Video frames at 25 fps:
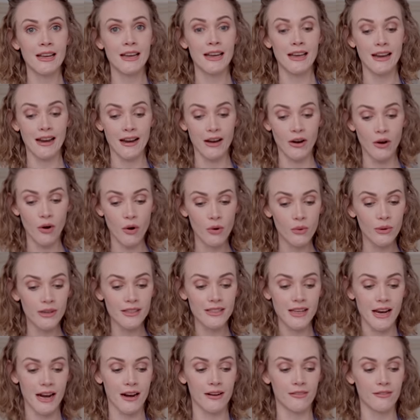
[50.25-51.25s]
And I
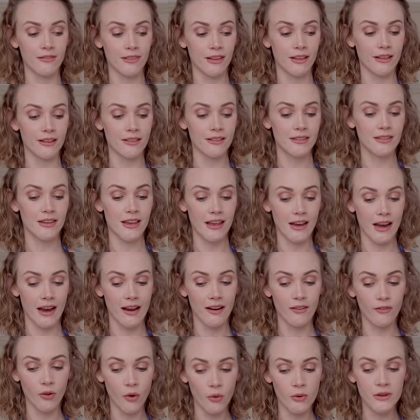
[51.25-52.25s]
always have this, and I
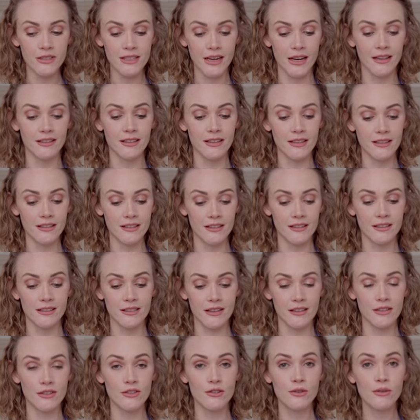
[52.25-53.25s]
have always had this
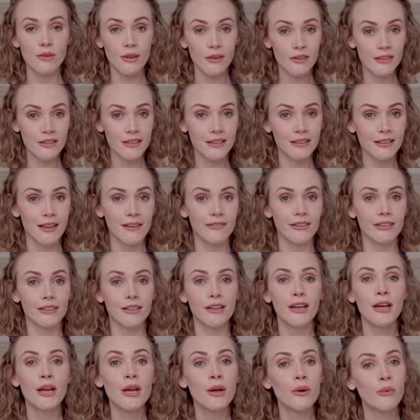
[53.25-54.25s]
since 2011
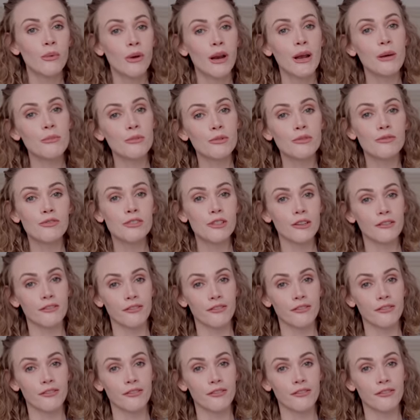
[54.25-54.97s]
when I moved to